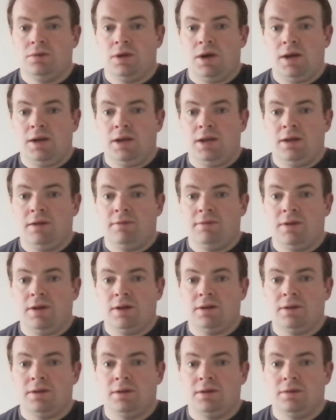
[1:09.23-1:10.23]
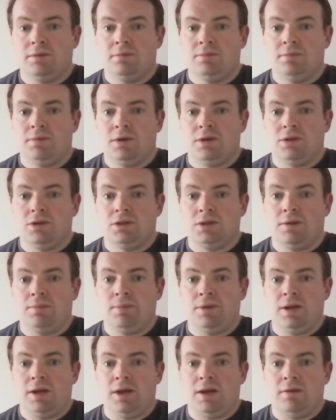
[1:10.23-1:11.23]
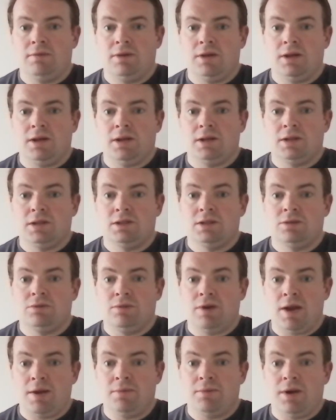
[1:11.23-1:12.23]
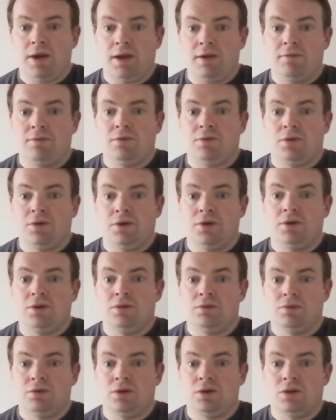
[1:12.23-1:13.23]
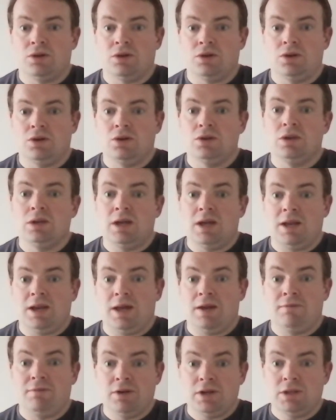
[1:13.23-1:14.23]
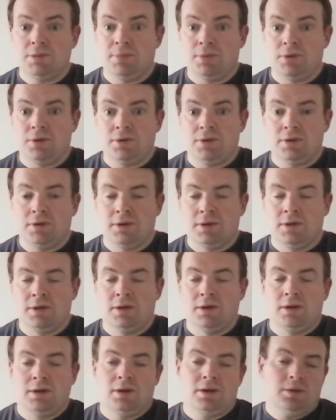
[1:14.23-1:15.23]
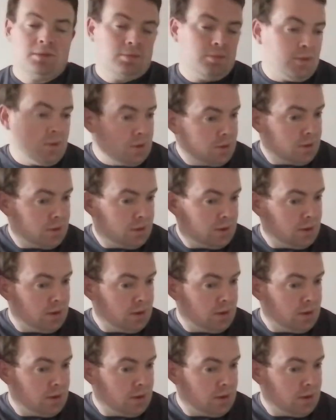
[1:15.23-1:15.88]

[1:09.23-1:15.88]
idea of that, because I believe that it's the right way for an overall good in every sport. But